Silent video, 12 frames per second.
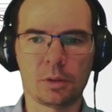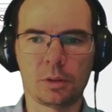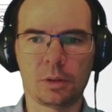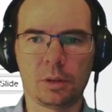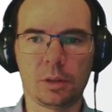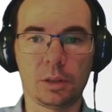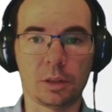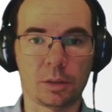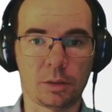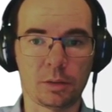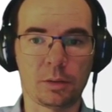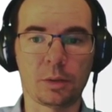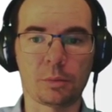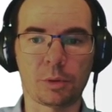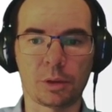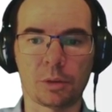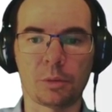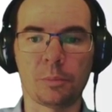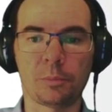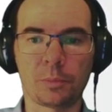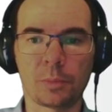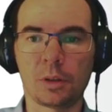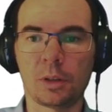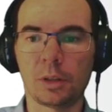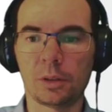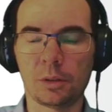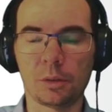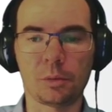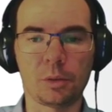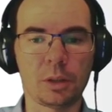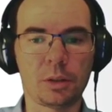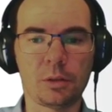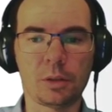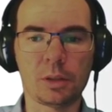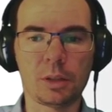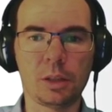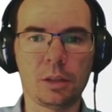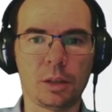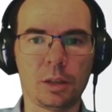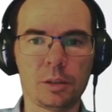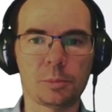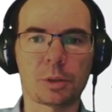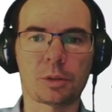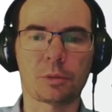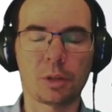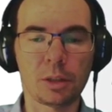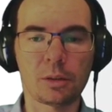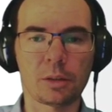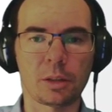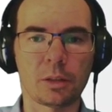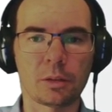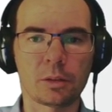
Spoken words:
yes, there we go. So as you can see, it helped greatly.